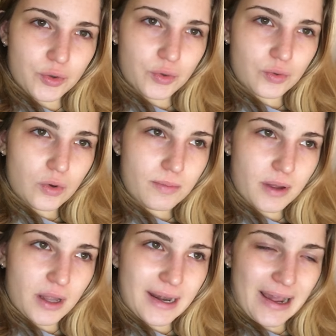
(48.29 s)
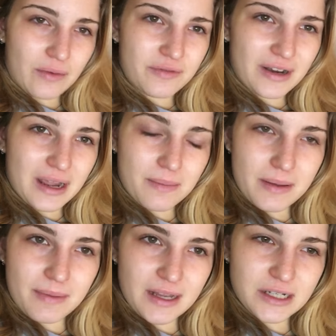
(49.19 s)
all, but now I'm feeling a
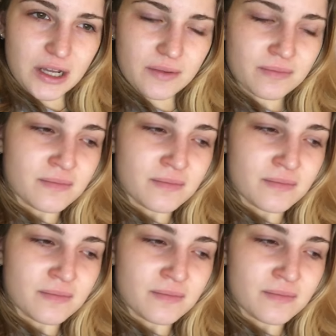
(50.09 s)
bit better.